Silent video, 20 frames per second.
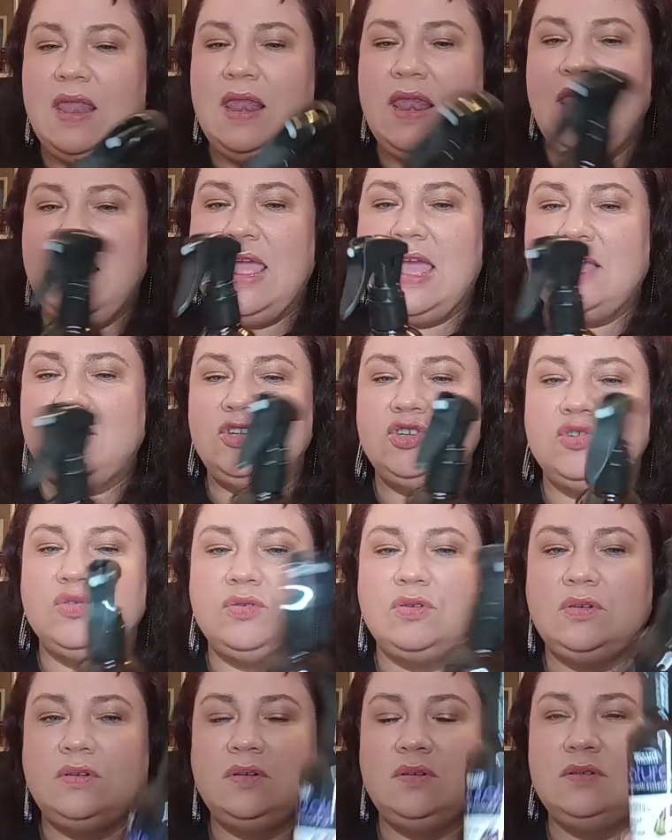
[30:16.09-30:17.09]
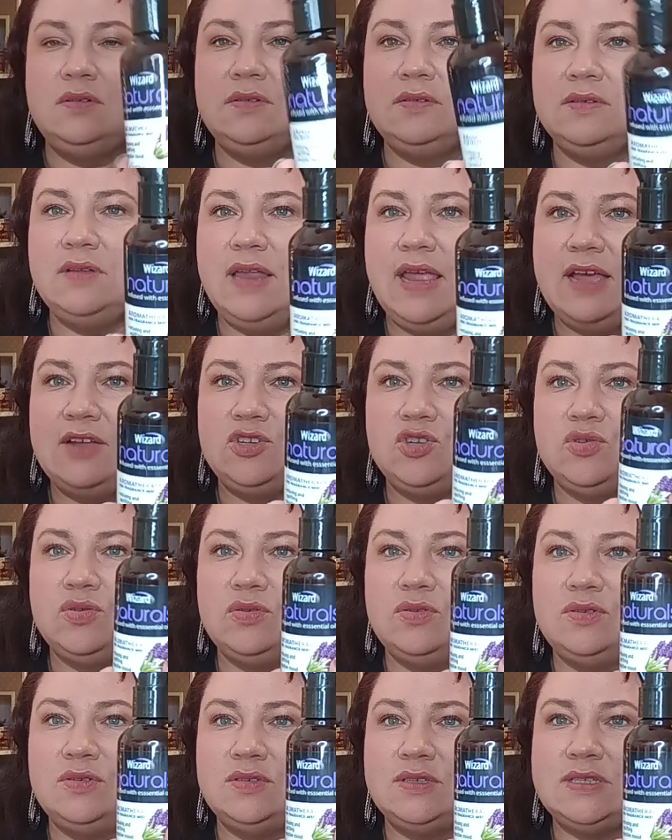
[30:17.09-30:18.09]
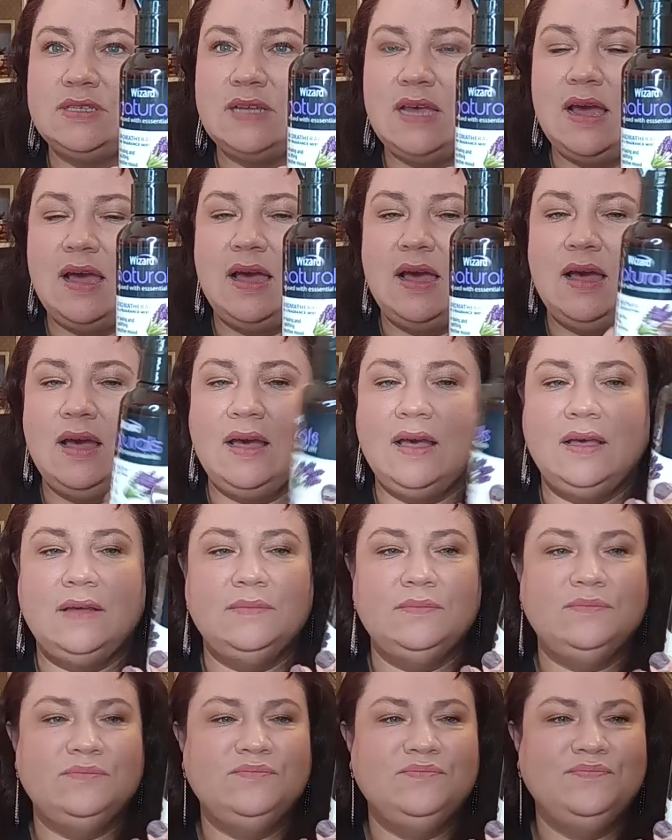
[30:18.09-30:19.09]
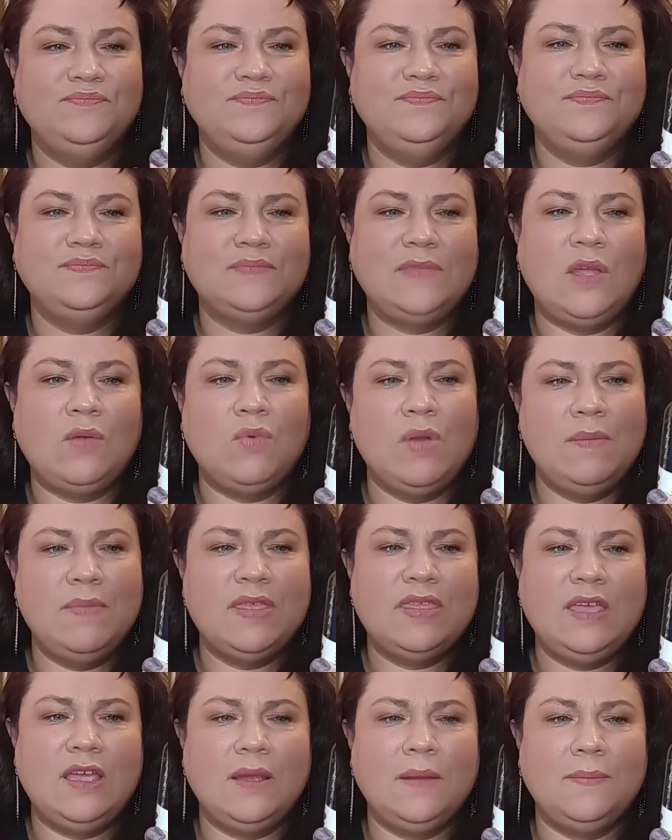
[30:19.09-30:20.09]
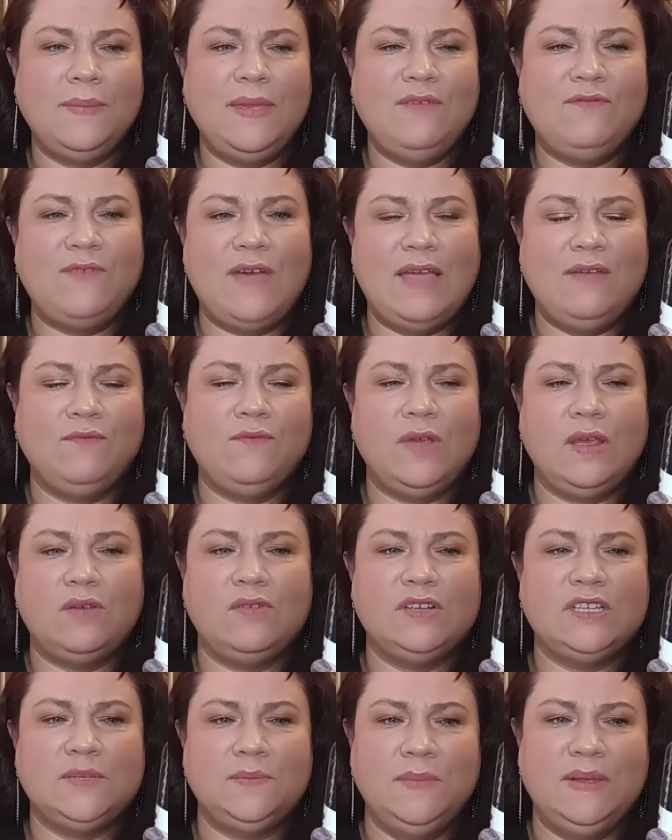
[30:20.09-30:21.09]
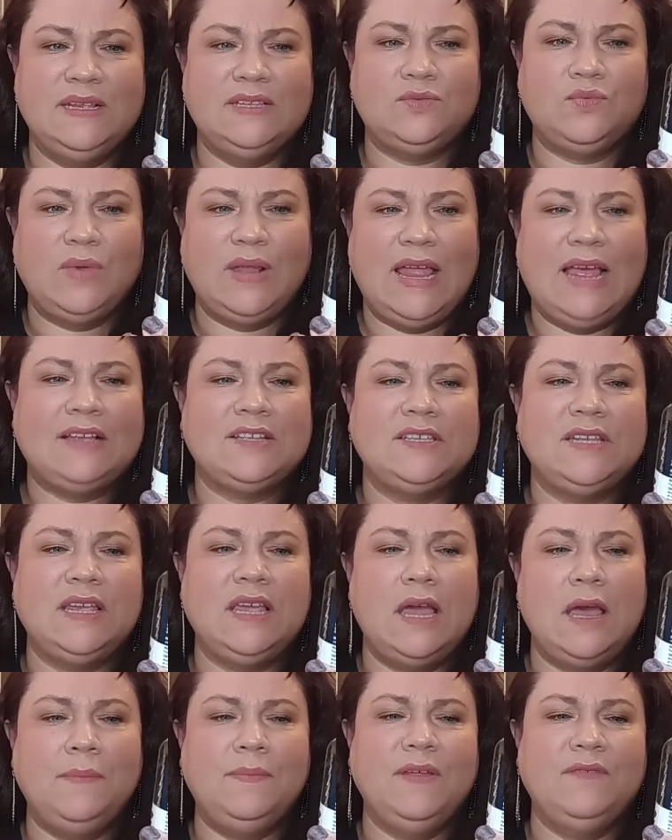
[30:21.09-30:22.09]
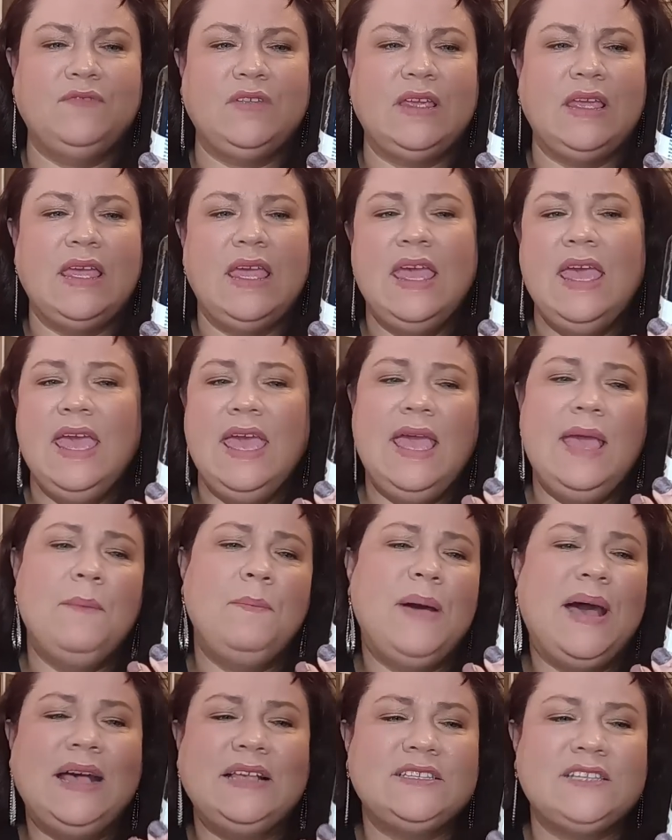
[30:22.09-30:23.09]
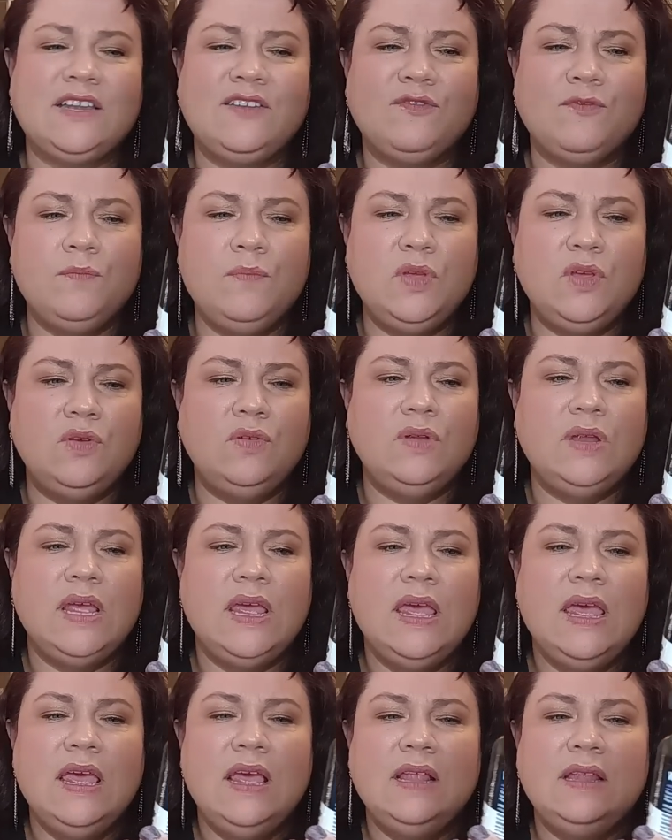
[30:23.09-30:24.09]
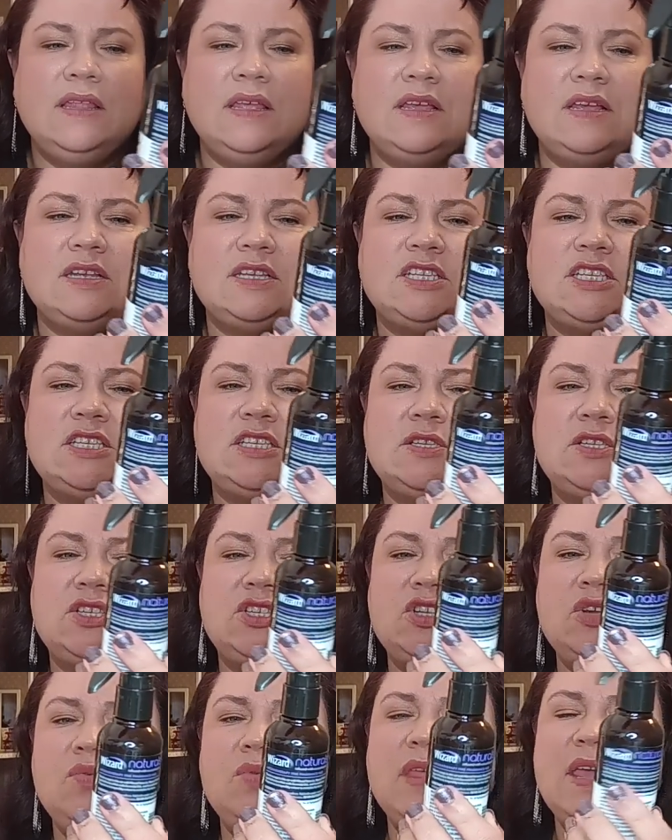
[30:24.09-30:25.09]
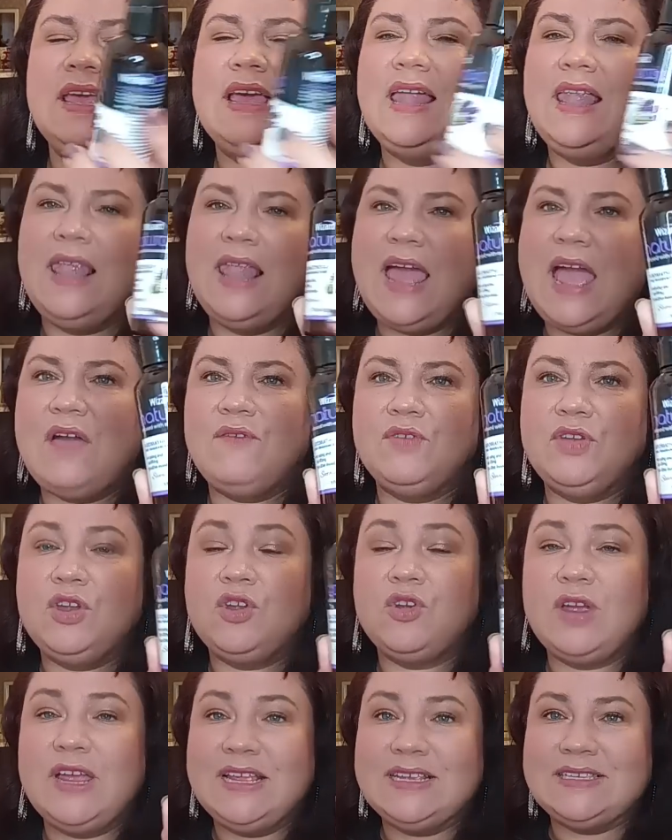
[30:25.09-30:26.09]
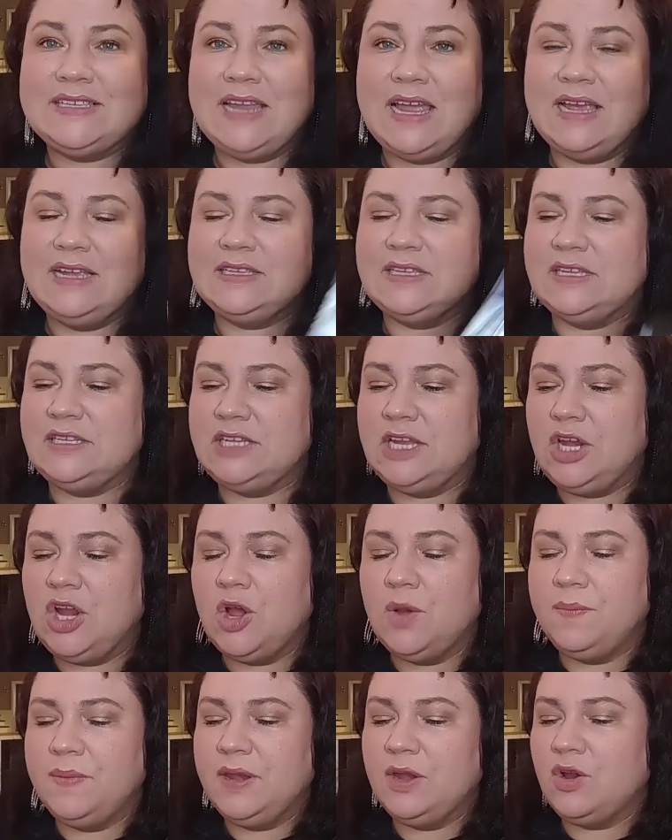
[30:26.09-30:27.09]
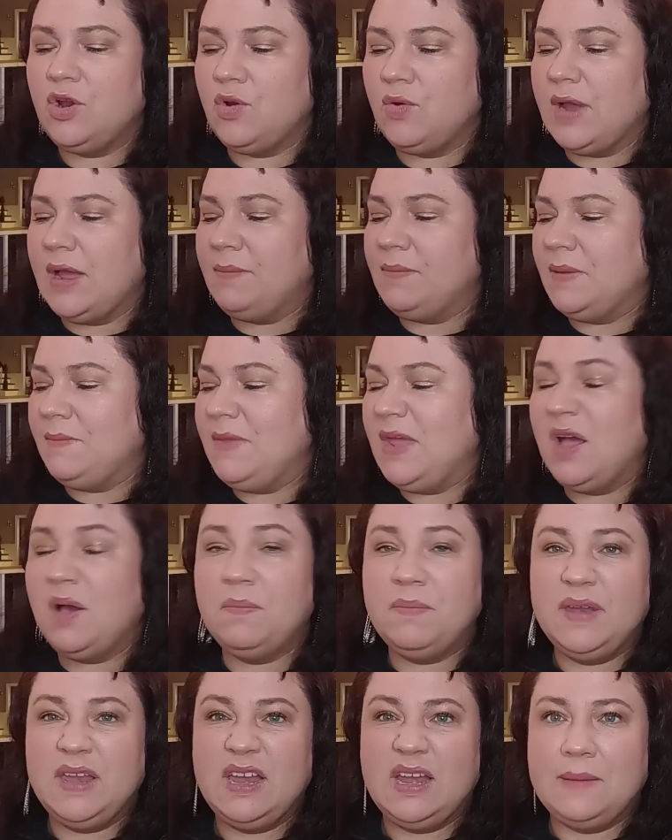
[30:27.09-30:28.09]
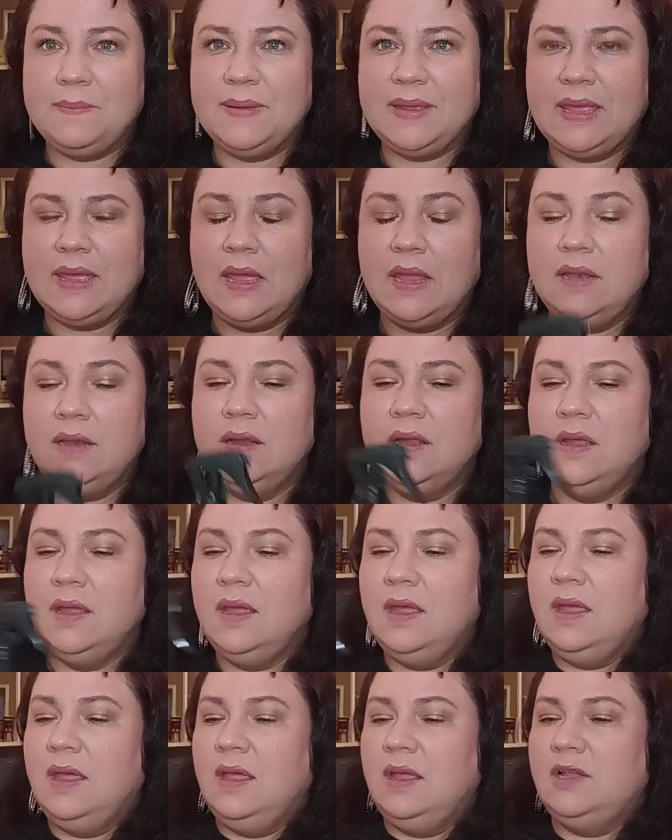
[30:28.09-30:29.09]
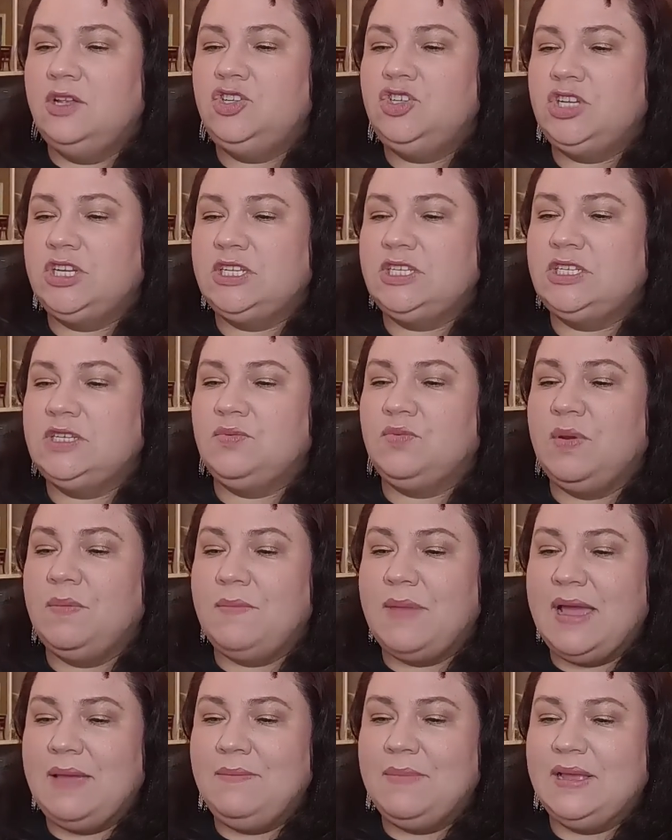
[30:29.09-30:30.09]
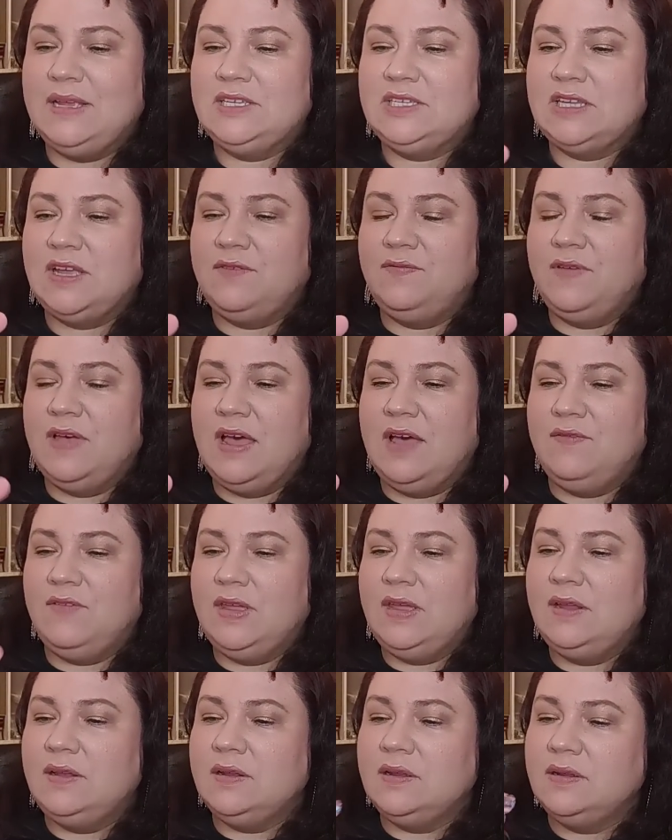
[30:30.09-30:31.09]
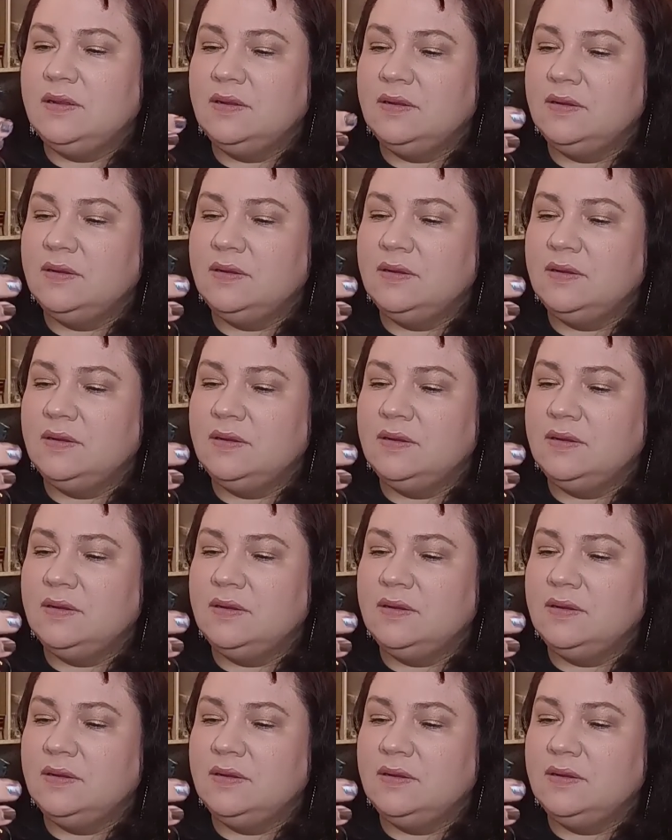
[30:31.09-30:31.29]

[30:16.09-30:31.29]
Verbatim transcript: Natural Naturals um, Aromatherapy Fine Fragrance Mist, relaxing, uplifting, and positive mood. The soothing lavender is nice. I did open her up. Let me open it up again just to remind myself of it.